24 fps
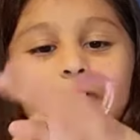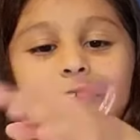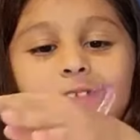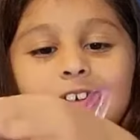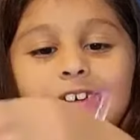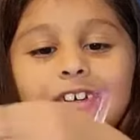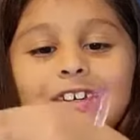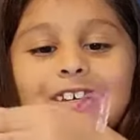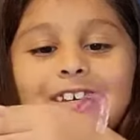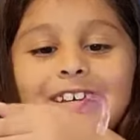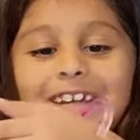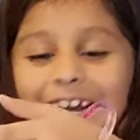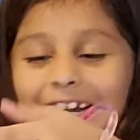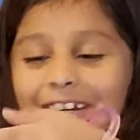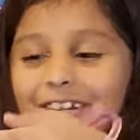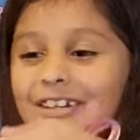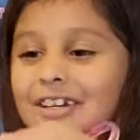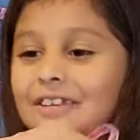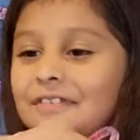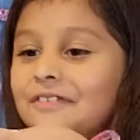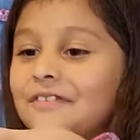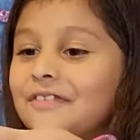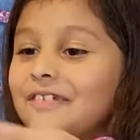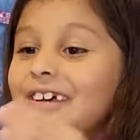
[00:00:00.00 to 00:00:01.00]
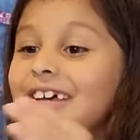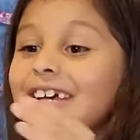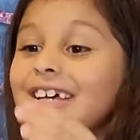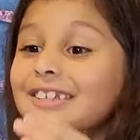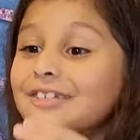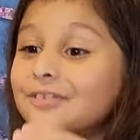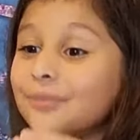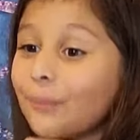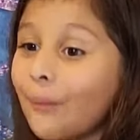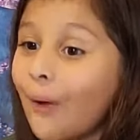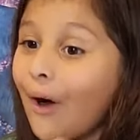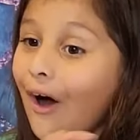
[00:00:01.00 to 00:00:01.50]
love it. It actually
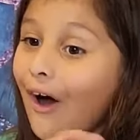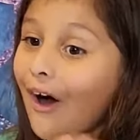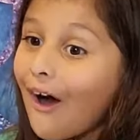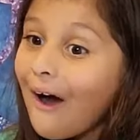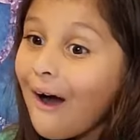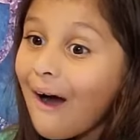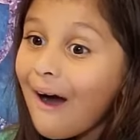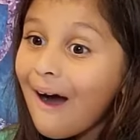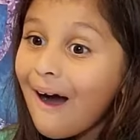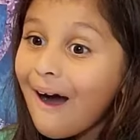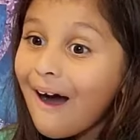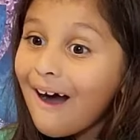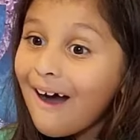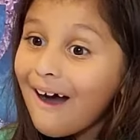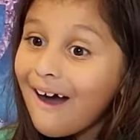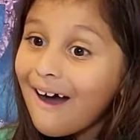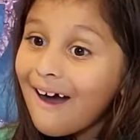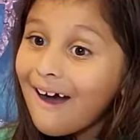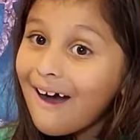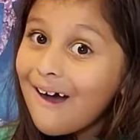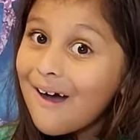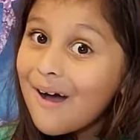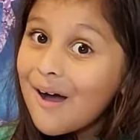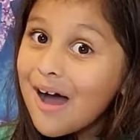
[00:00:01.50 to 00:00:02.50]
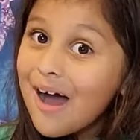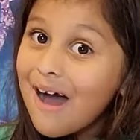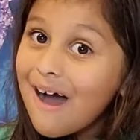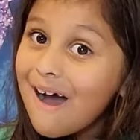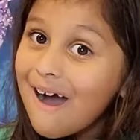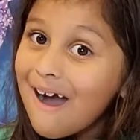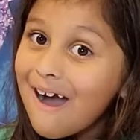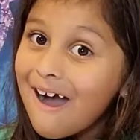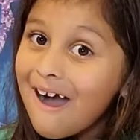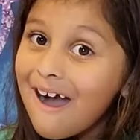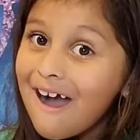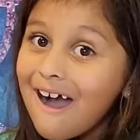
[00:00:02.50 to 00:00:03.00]
fits, Mom.
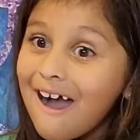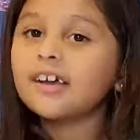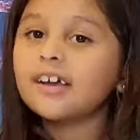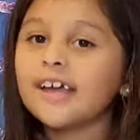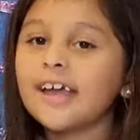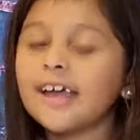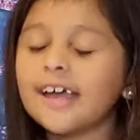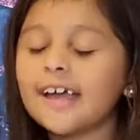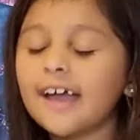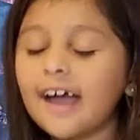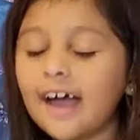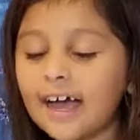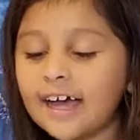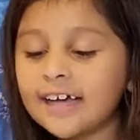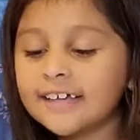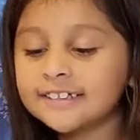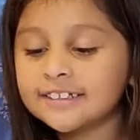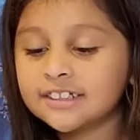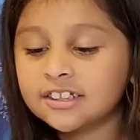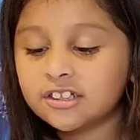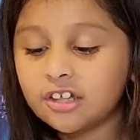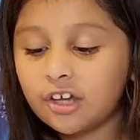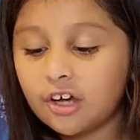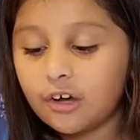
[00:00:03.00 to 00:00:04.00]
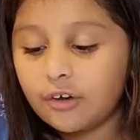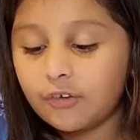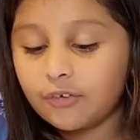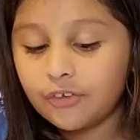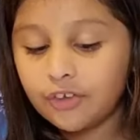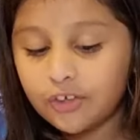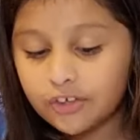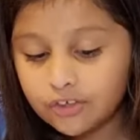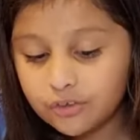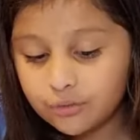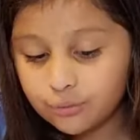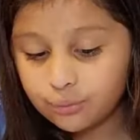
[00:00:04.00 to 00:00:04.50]
Okay, guys, so
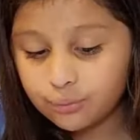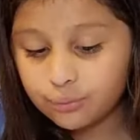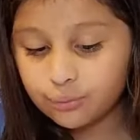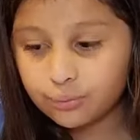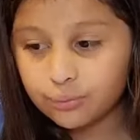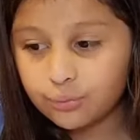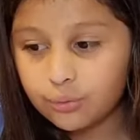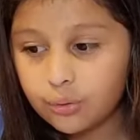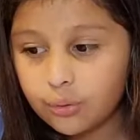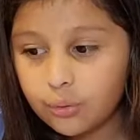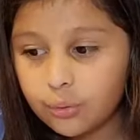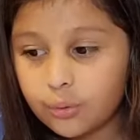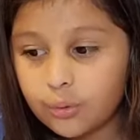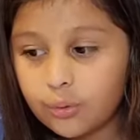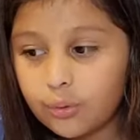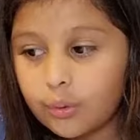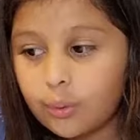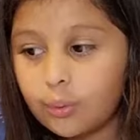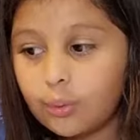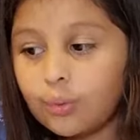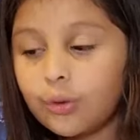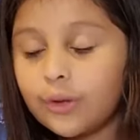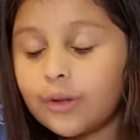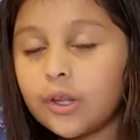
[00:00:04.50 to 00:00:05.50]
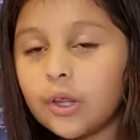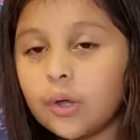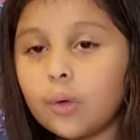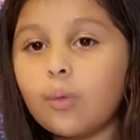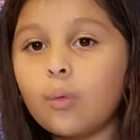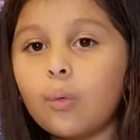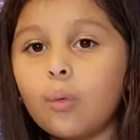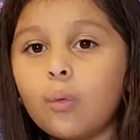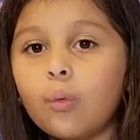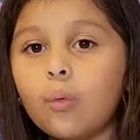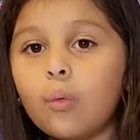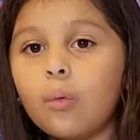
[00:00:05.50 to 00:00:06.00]
this is really
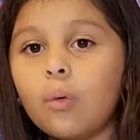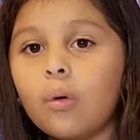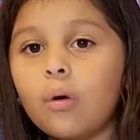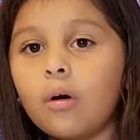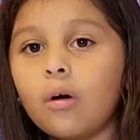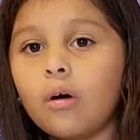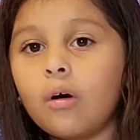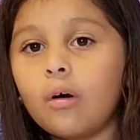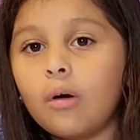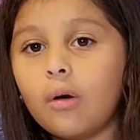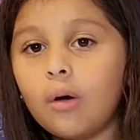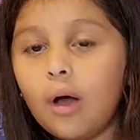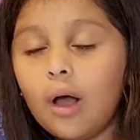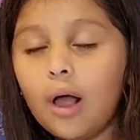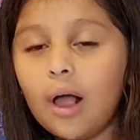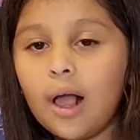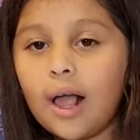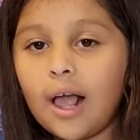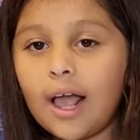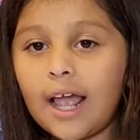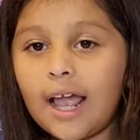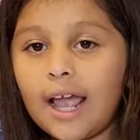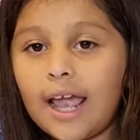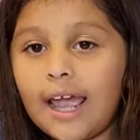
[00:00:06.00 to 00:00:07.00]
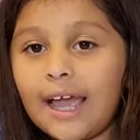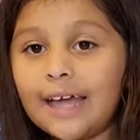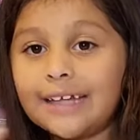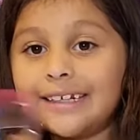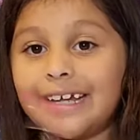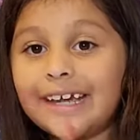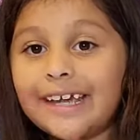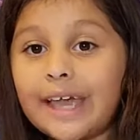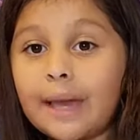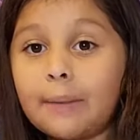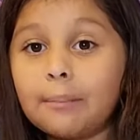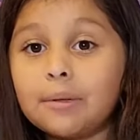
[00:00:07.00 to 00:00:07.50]
cool.
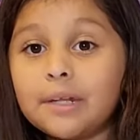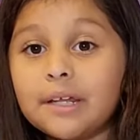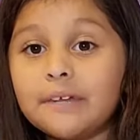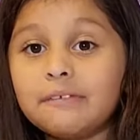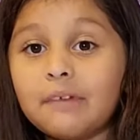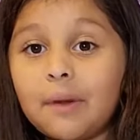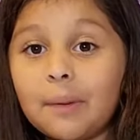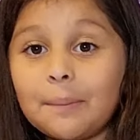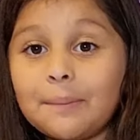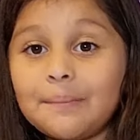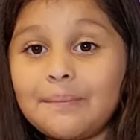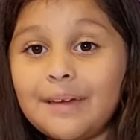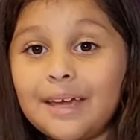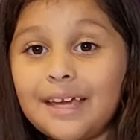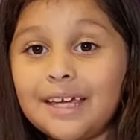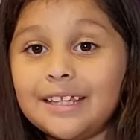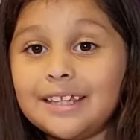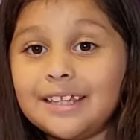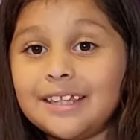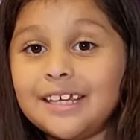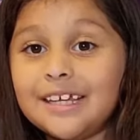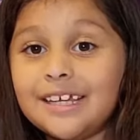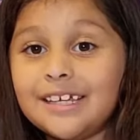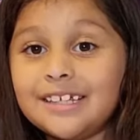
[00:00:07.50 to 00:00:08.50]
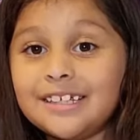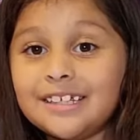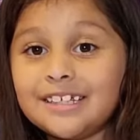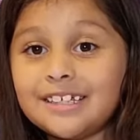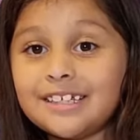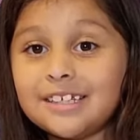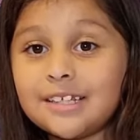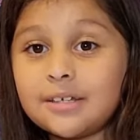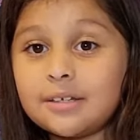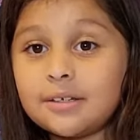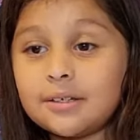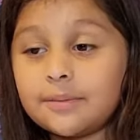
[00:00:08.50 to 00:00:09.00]
And I can't believe I made
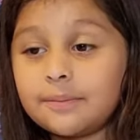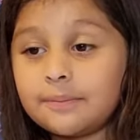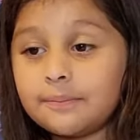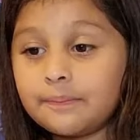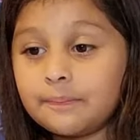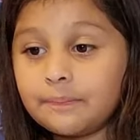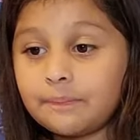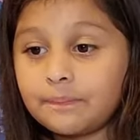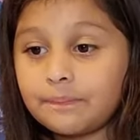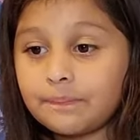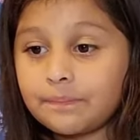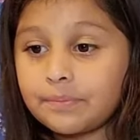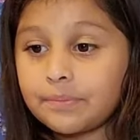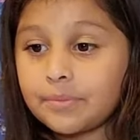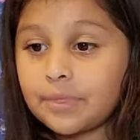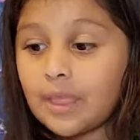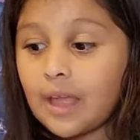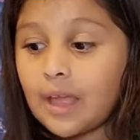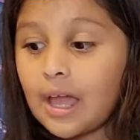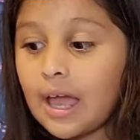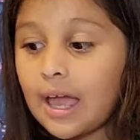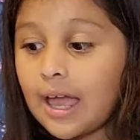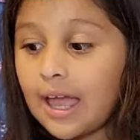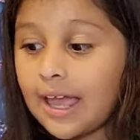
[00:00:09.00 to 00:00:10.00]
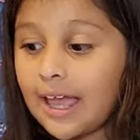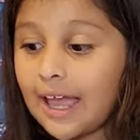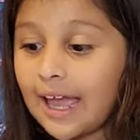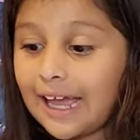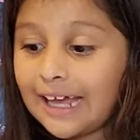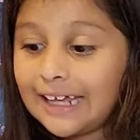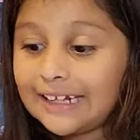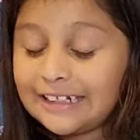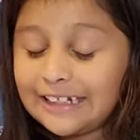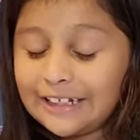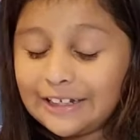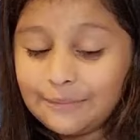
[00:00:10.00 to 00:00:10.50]
this.
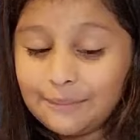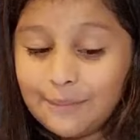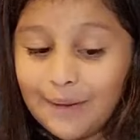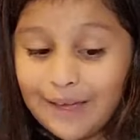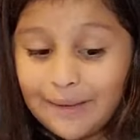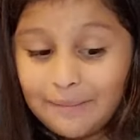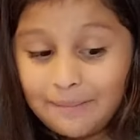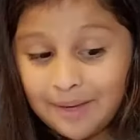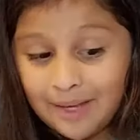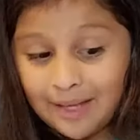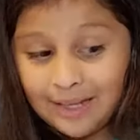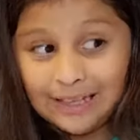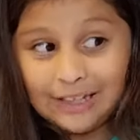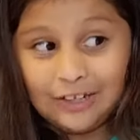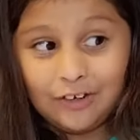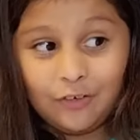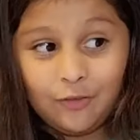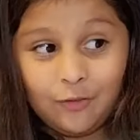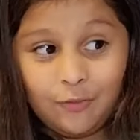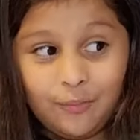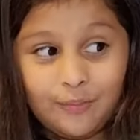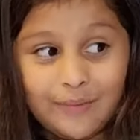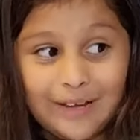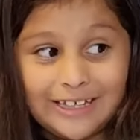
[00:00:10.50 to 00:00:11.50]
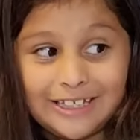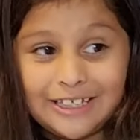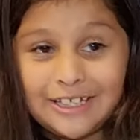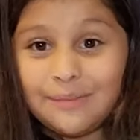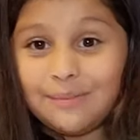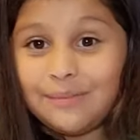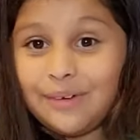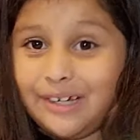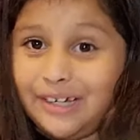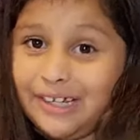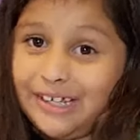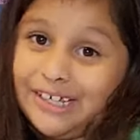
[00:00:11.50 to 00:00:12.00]
And it may be a little messy,
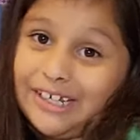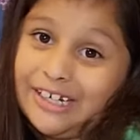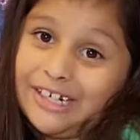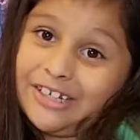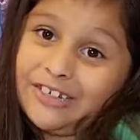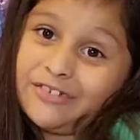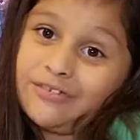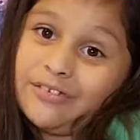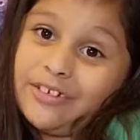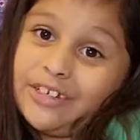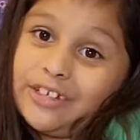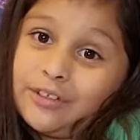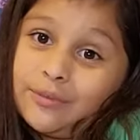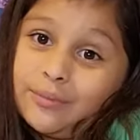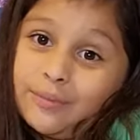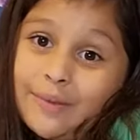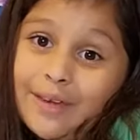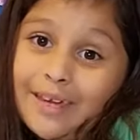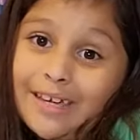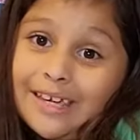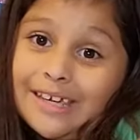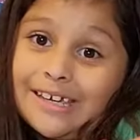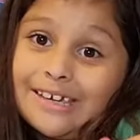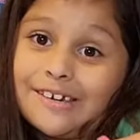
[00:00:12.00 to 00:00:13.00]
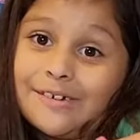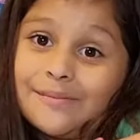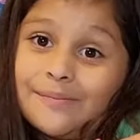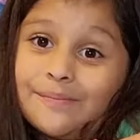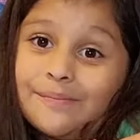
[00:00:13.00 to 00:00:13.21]
but it is fun to make.